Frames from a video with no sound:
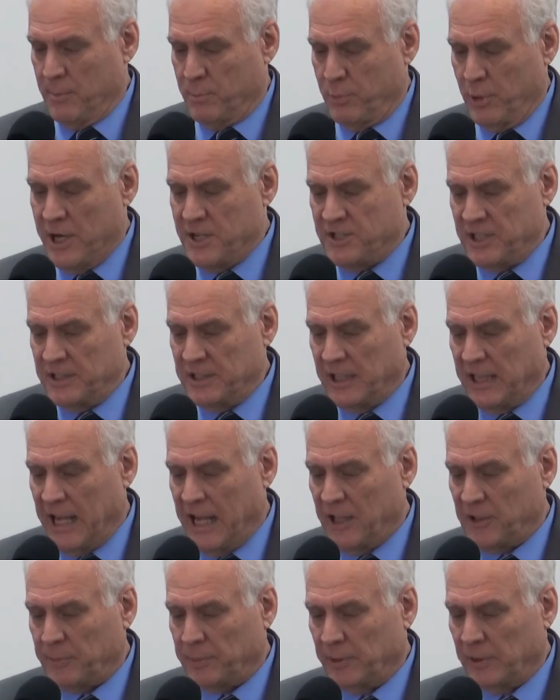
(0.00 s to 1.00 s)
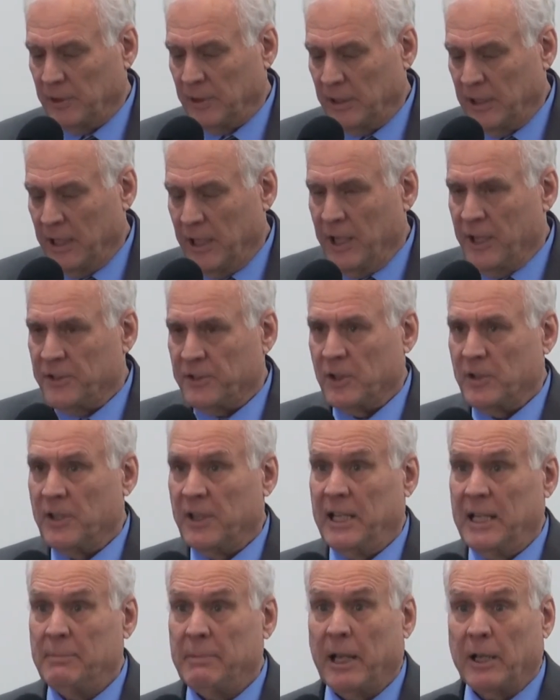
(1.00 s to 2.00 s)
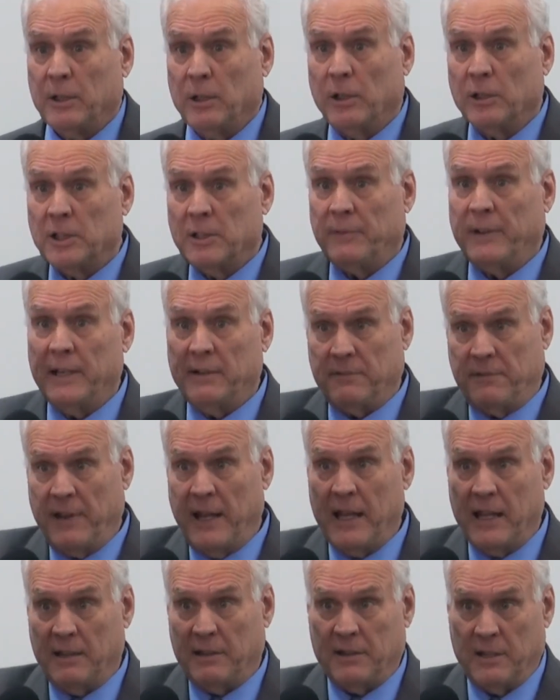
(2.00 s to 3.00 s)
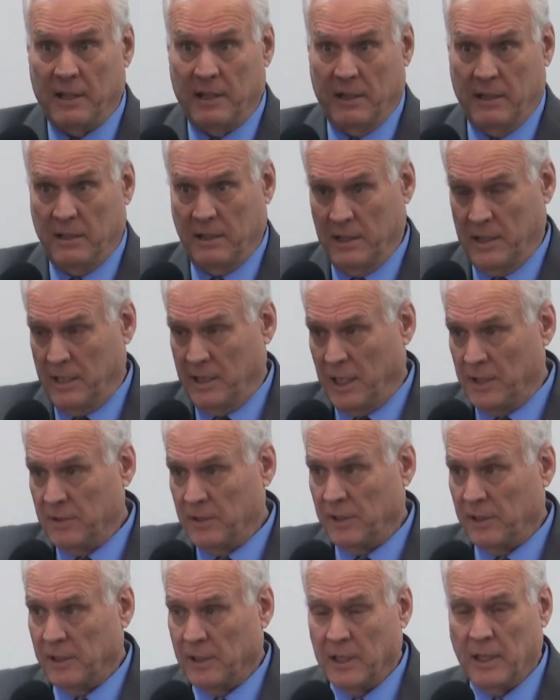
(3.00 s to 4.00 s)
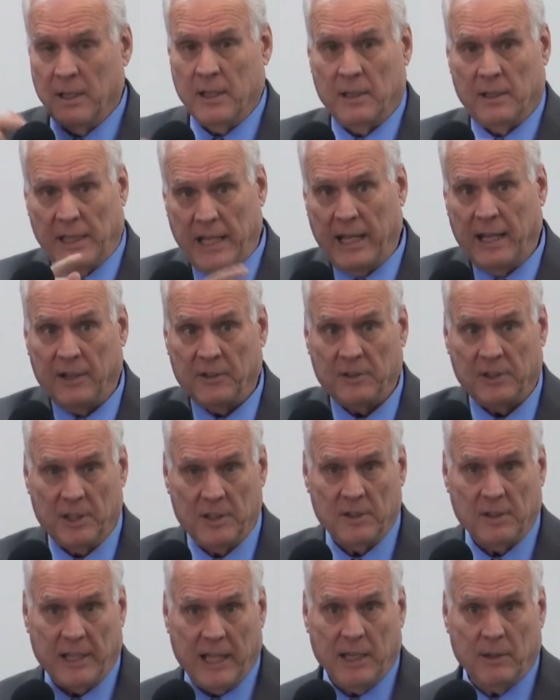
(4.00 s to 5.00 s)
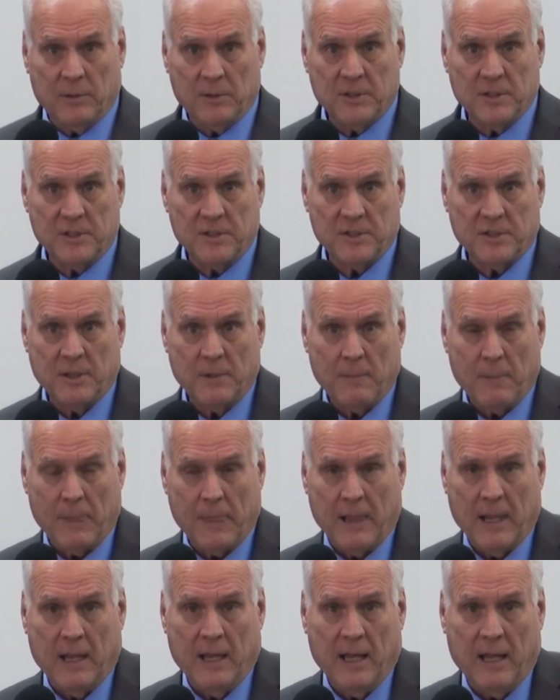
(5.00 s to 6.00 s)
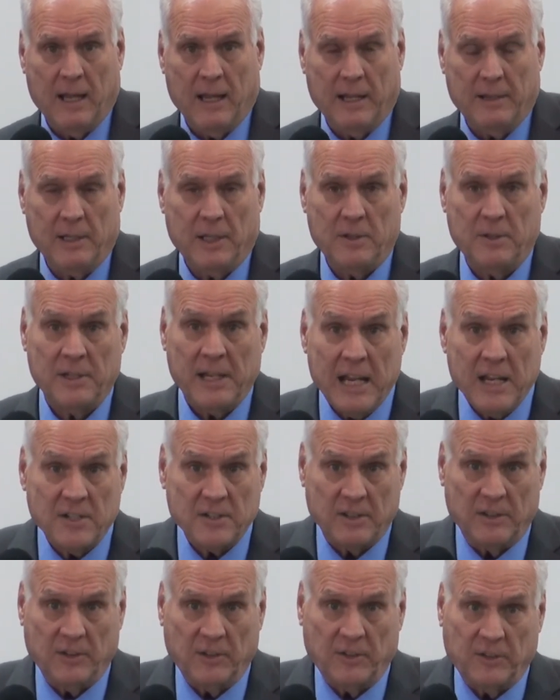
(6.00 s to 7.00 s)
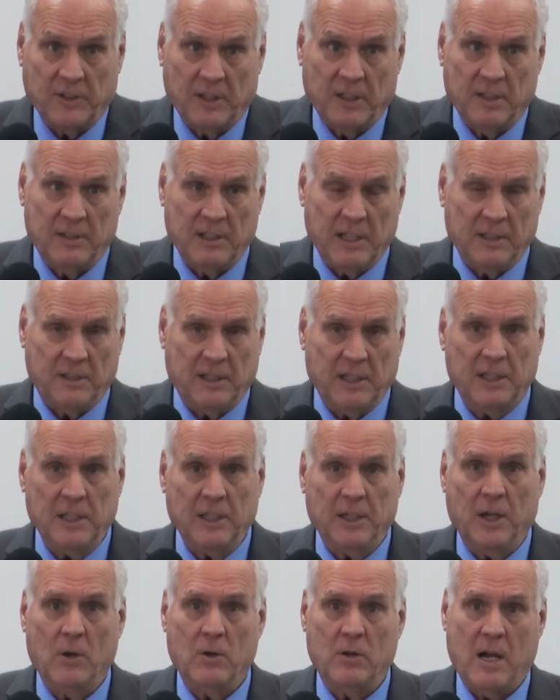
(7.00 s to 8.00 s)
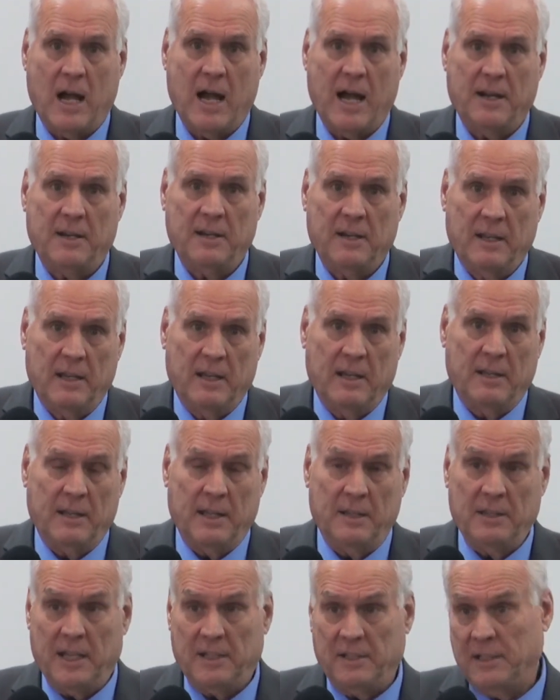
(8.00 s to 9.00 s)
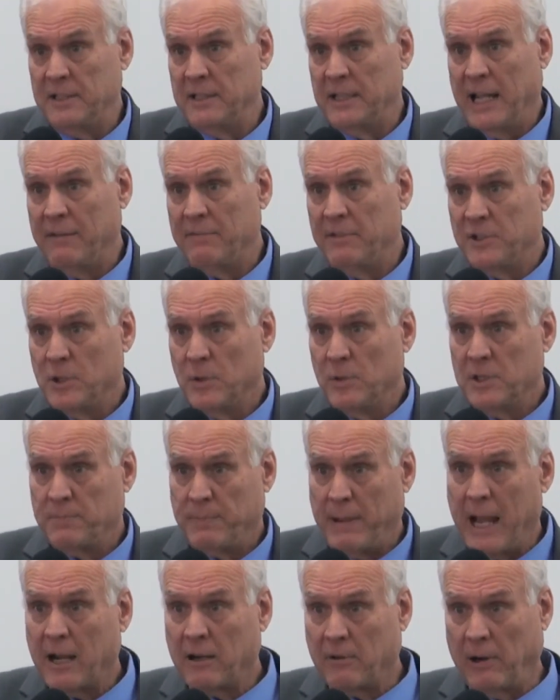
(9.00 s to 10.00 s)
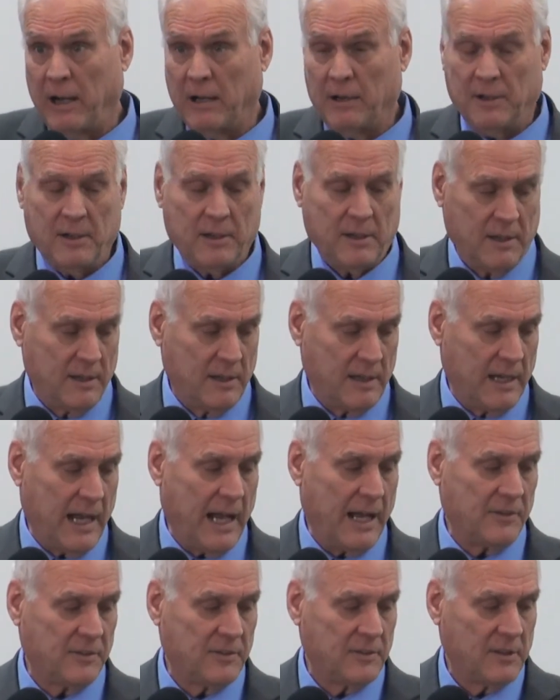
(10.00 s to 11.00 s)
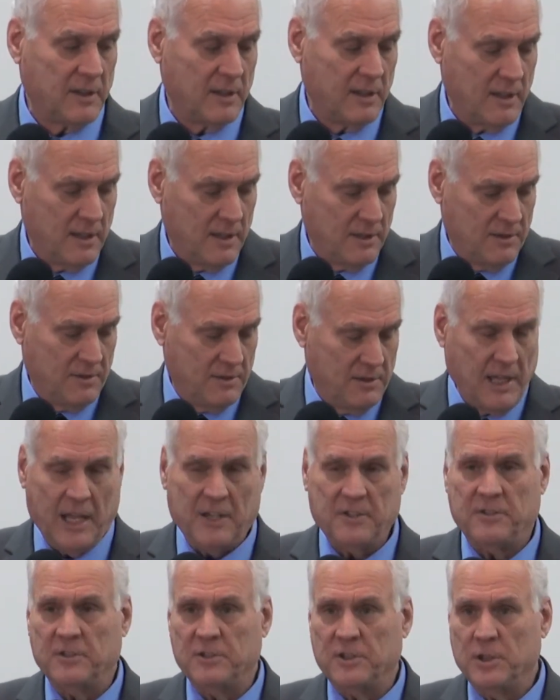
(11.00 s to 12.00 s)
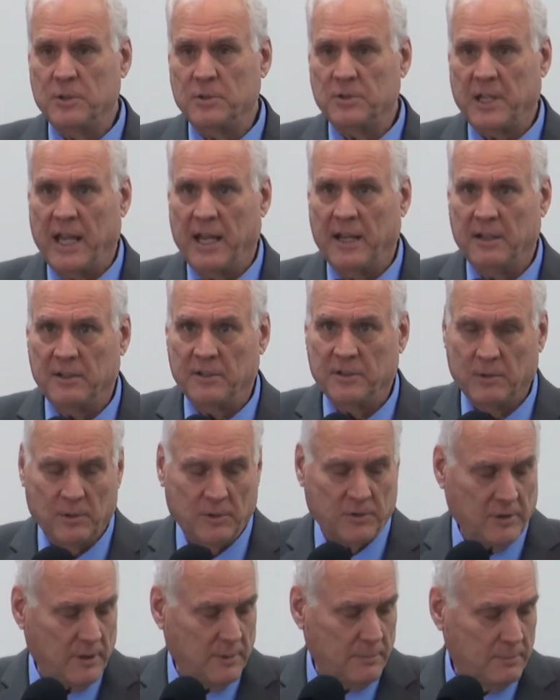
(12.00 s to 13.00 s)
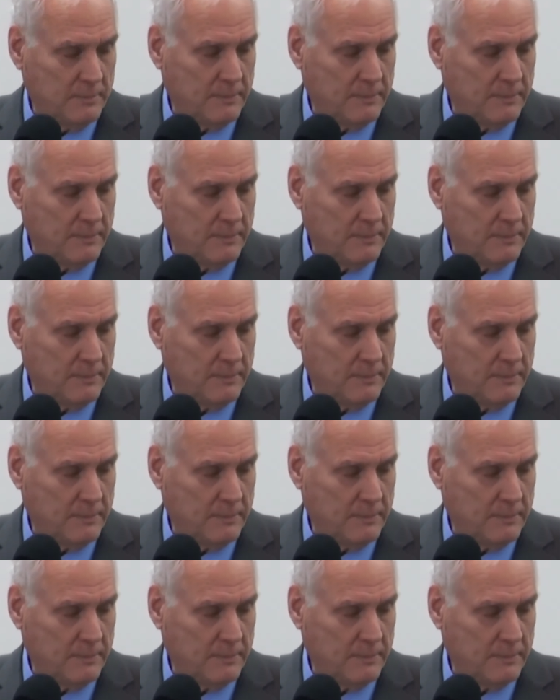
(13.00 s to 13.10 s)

preaching the gospel so that he might cultivate faith in other lands and other languages uh, and other nations that didn't know God and that didn't have the Jewish background as, as the Jews had in Jerusalem.